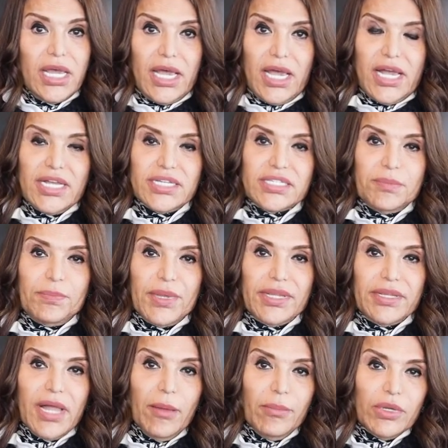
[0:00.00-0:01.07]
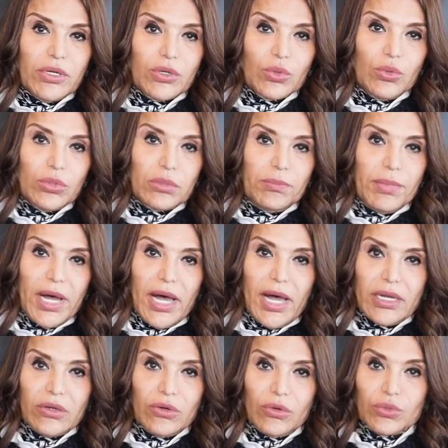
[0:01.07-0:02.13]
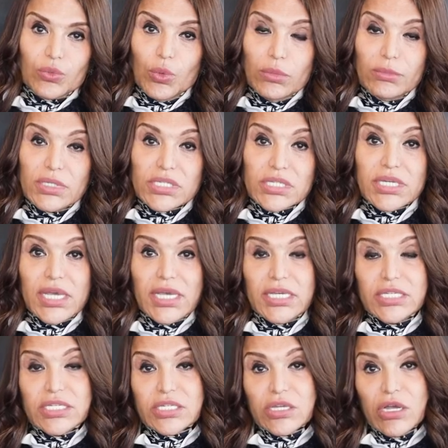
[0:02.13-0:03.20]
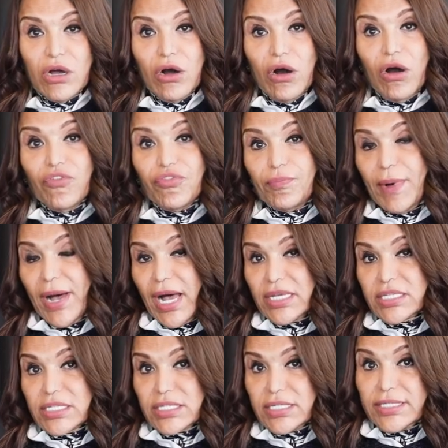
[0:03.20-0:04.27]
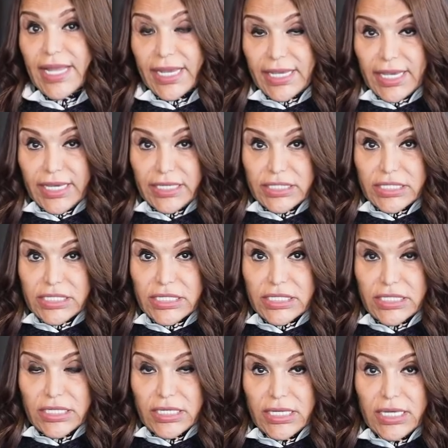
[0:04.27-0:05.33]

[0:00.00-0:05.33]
as the pandemic rolled back on women's gains of past decades.